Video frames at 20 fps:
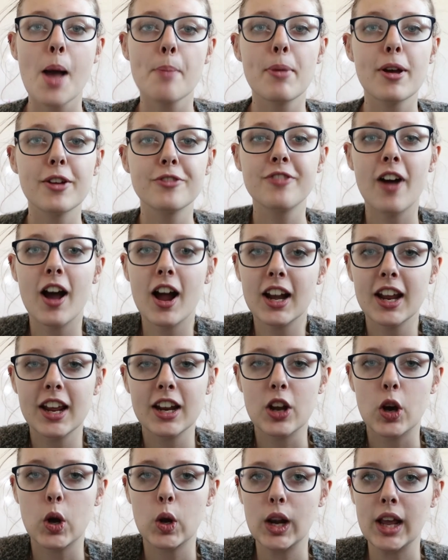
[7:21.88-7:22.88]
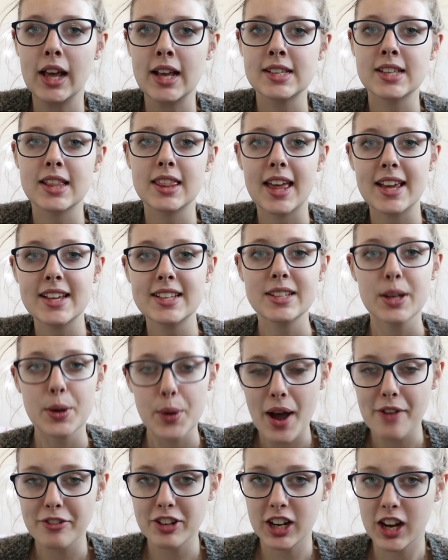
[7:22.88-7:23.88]
But finally, not least, they
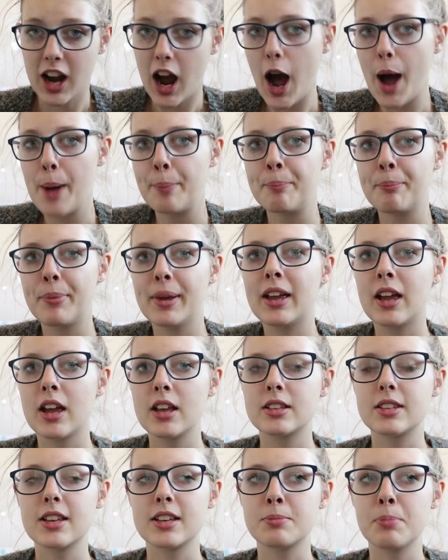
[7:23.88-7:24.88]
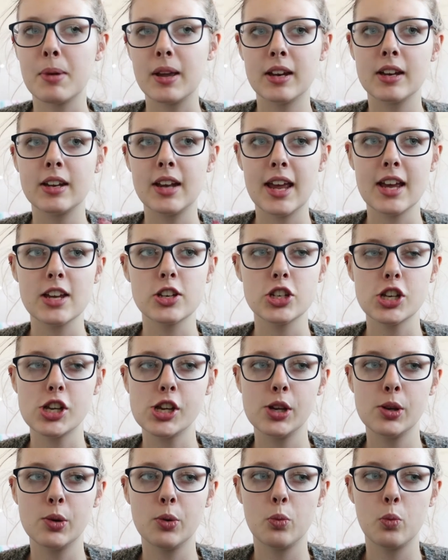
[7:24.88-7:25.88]
still haven't come because there's been an
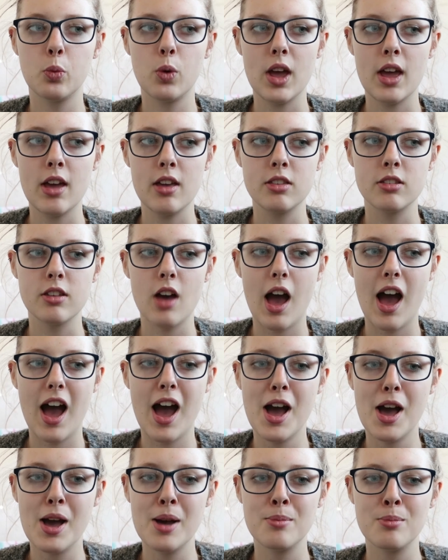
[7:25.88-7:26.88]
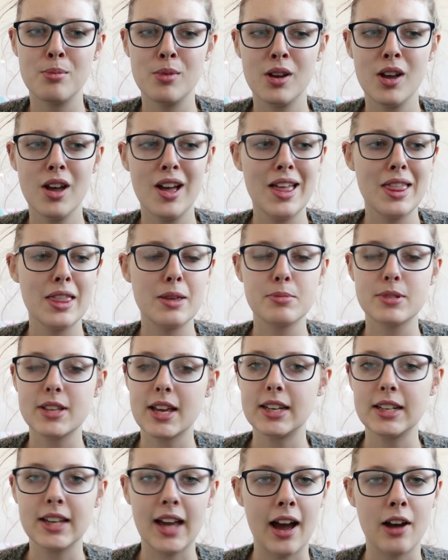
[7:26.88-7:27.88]
issue with them
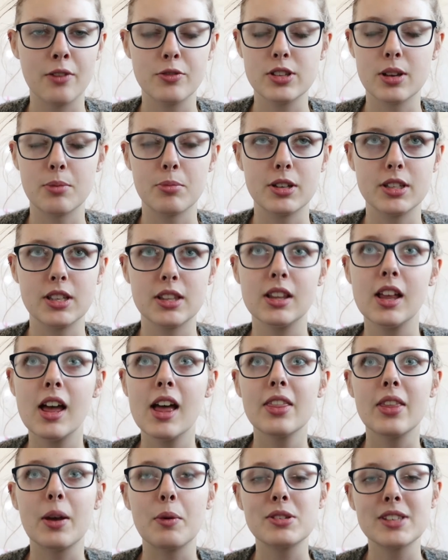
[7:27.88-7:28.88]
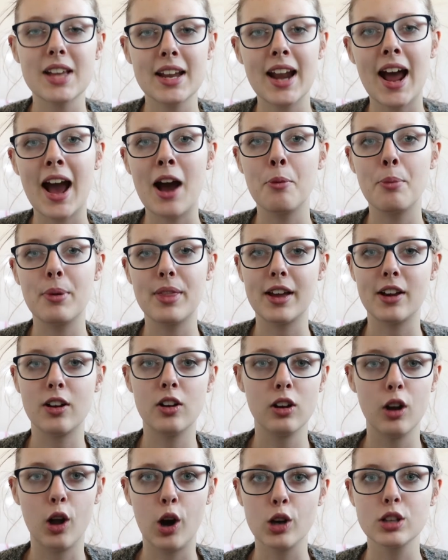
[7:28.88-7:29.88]
sending out for some reason. They were sent out but they
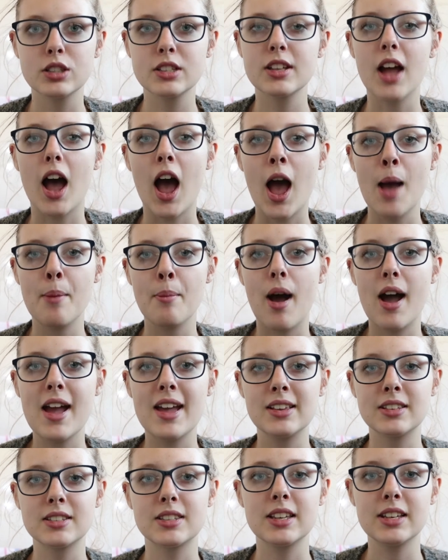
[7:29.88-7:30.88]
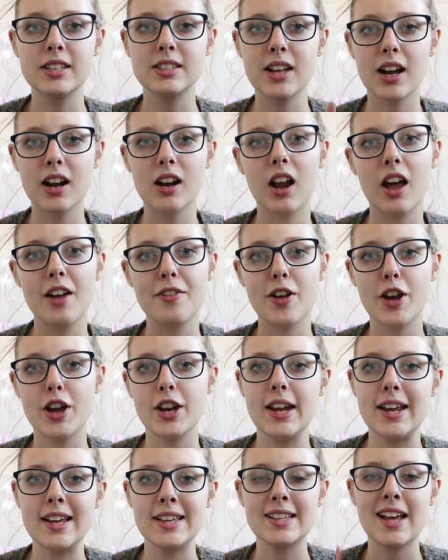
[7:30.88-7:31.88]
got lost. Is the Sug Life
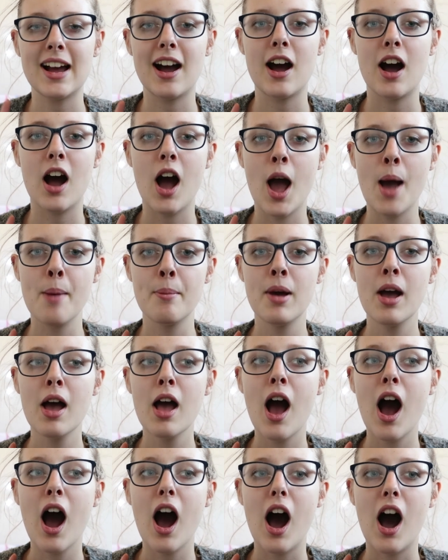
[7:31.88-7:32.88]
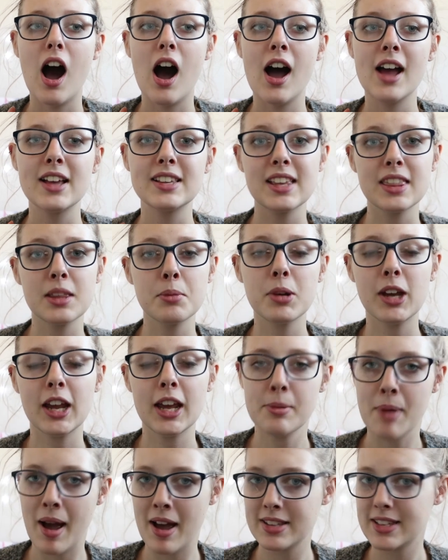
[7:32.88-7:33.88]
hoodies. I sent them an
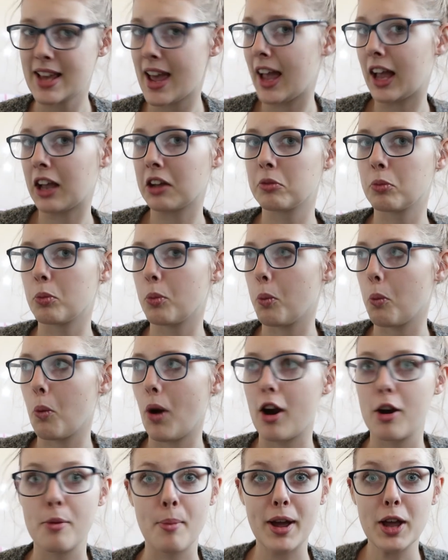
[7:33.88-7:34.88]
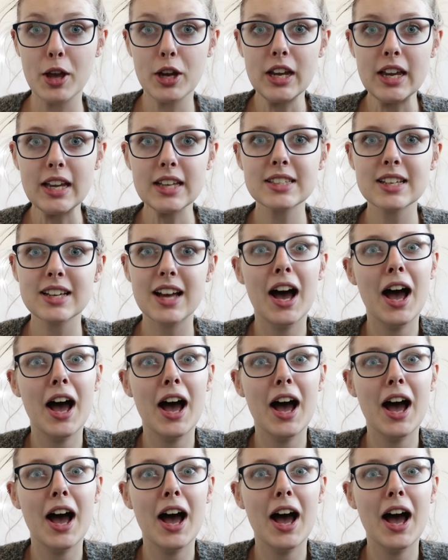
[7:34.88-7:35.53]
email saying, where are my hoodies?